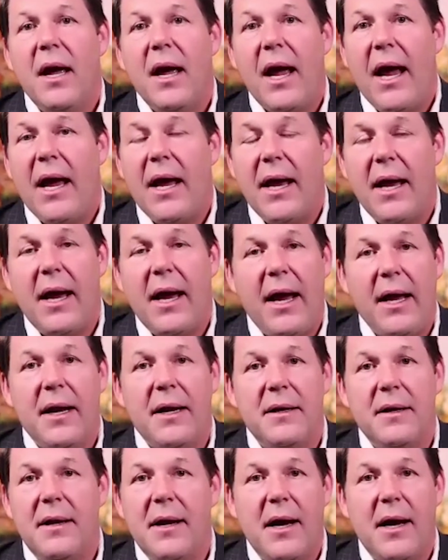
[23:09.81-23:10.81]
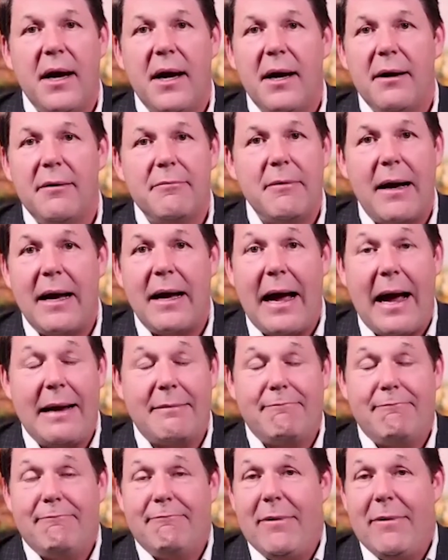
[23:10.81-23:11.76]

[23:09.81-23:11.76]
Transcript: and I